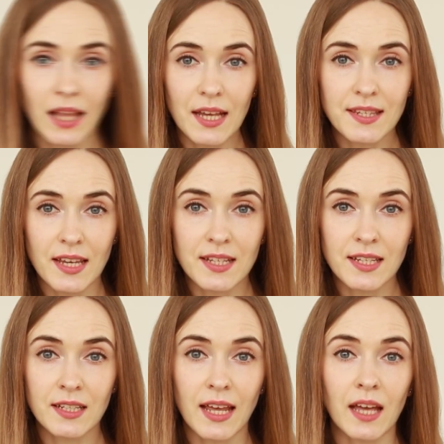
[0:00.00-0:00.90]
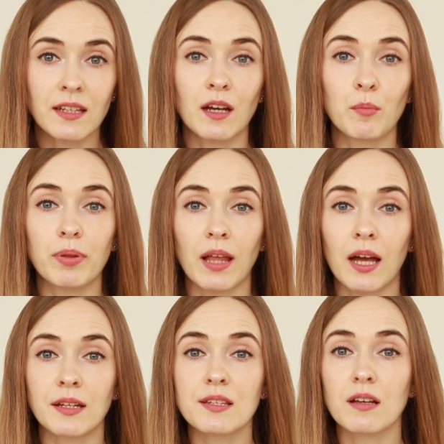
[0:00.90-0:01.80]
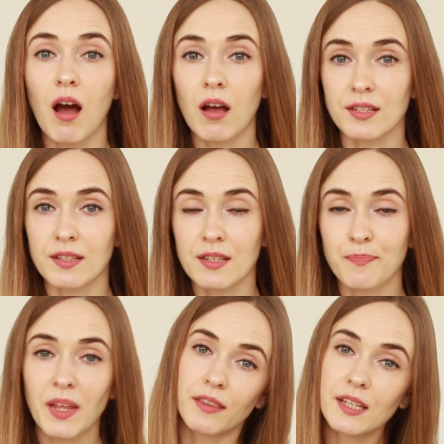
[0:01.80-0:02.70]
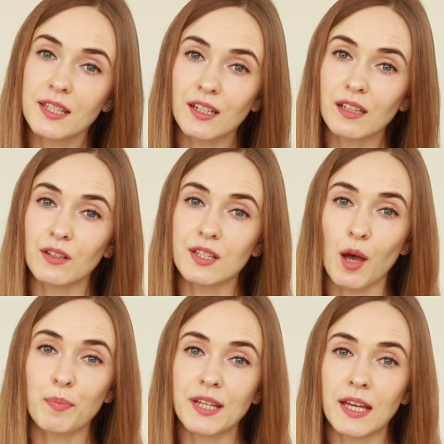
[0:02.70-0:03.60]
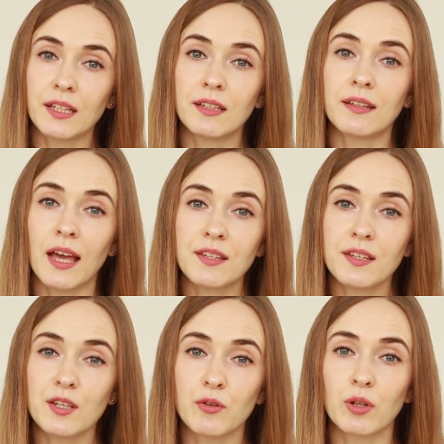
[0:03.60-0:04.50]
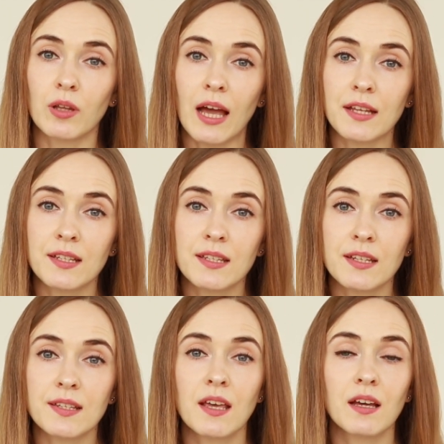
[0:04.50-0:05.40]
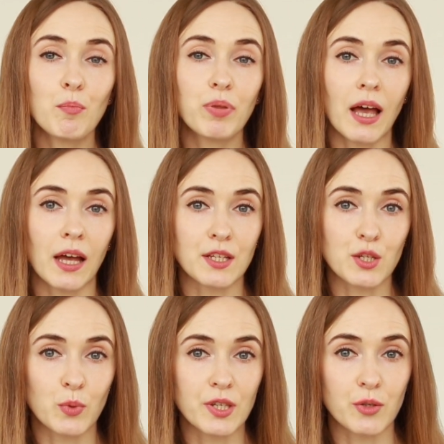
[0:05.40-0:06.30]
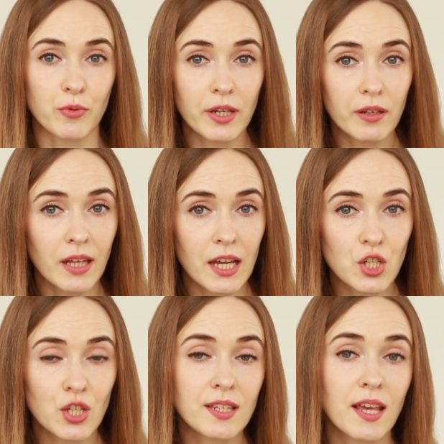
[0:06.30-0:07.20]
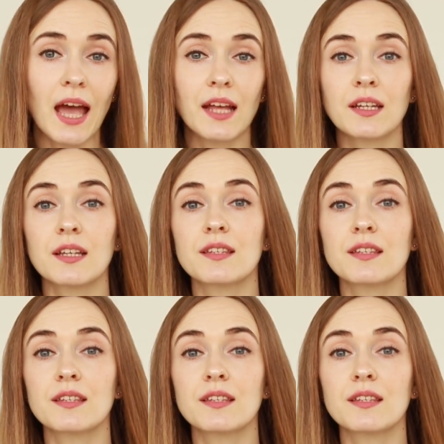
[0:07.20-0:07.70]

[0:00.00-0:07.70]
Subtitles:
Licensing and compliance costs. This includes obtaining necessary licenses, compliance with regulations, and